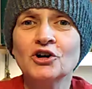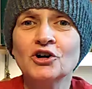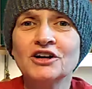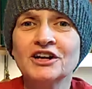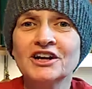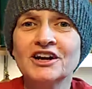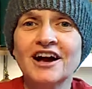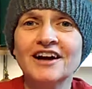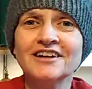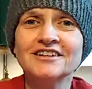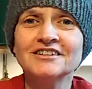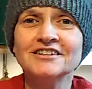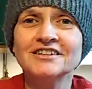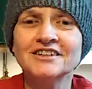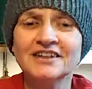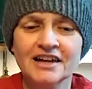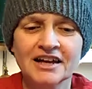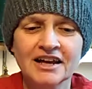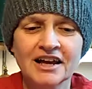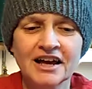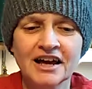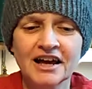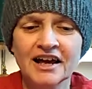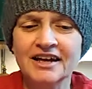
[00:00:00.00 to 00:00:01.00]
Coconut,
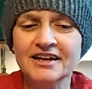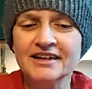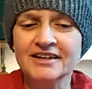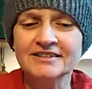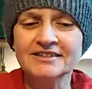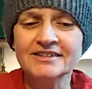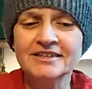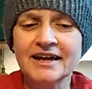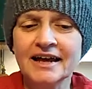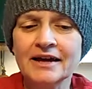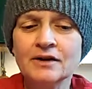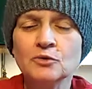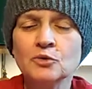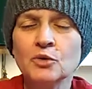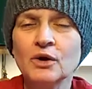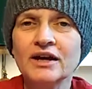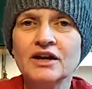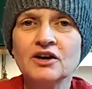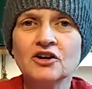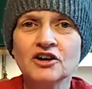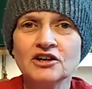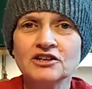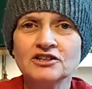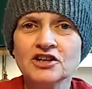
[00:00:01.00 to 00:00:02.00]
and today
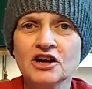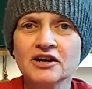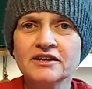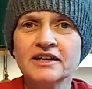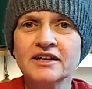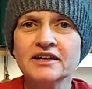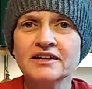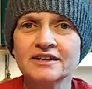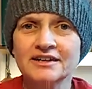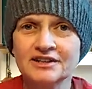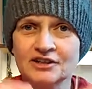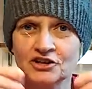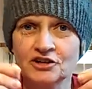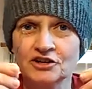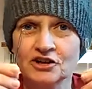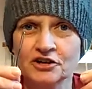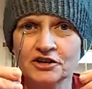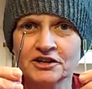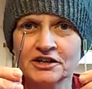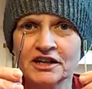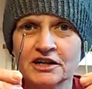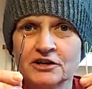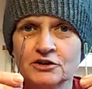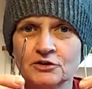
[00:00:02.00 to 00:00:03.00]
we are talking
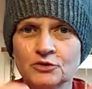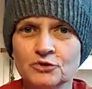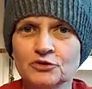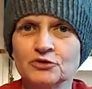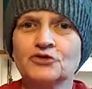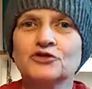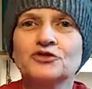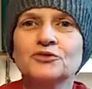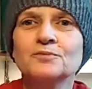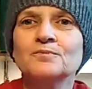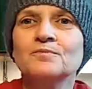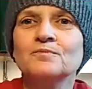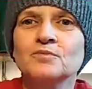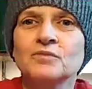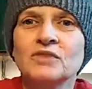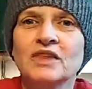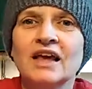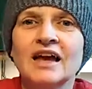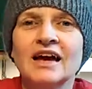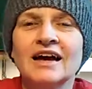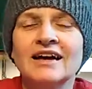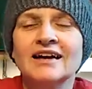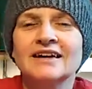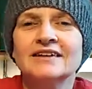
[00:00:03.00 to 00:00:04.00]
yarn needles.
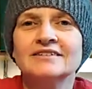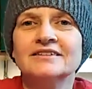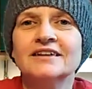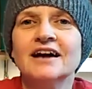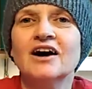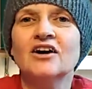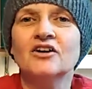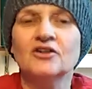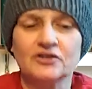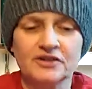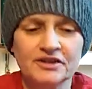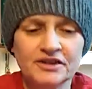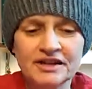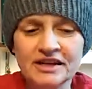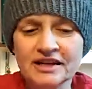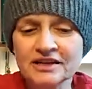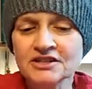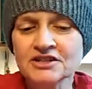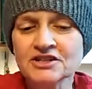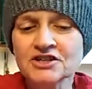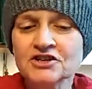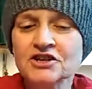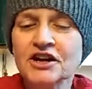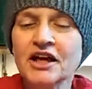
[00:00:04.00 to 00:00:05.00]
Now,
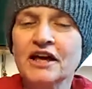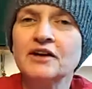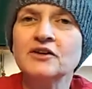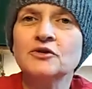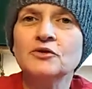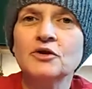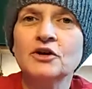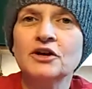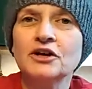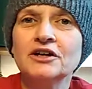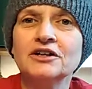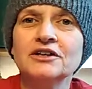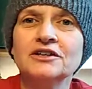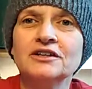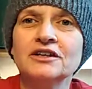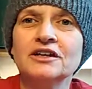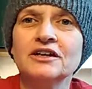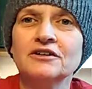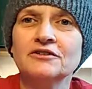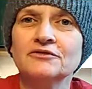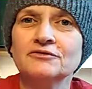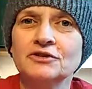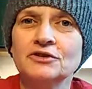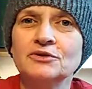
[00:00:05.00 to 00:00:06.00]
yesterday, and
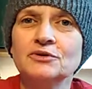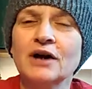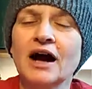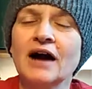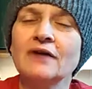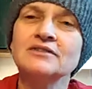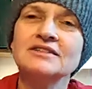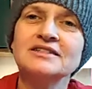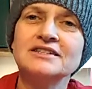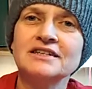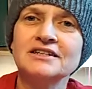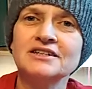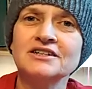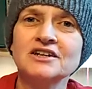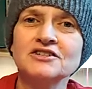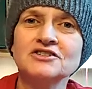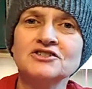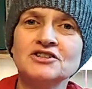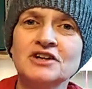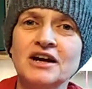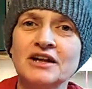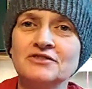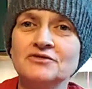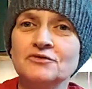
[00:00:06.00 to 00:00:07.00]
if you haven't seen
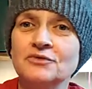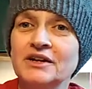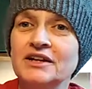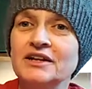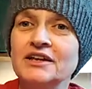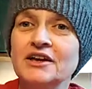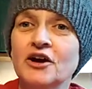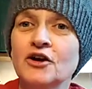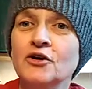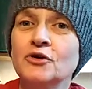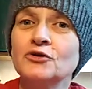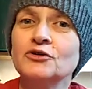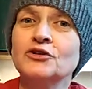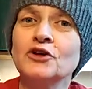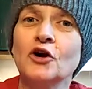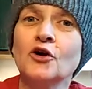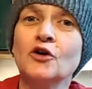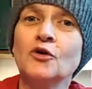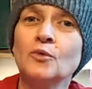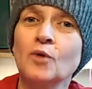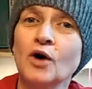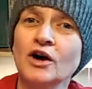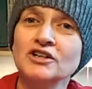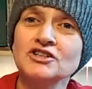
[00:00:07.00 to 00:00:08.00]
yesterday's video,
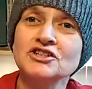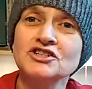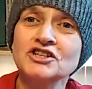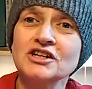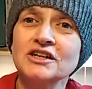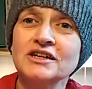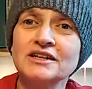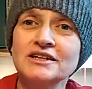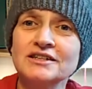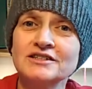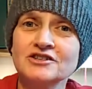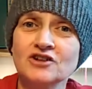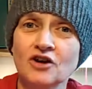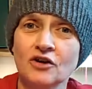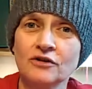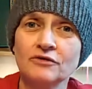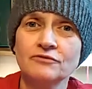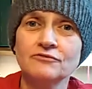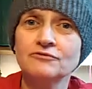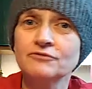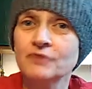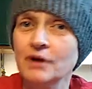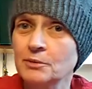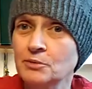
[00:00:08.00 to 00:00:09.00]
go watch it. It's
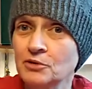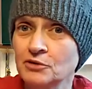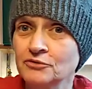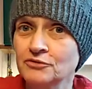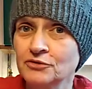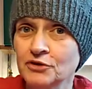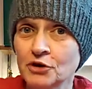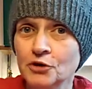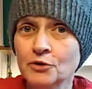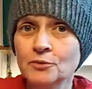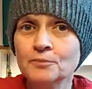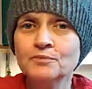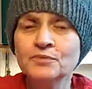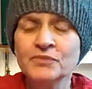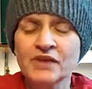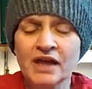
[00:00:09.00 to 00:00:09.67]
on fiberfill.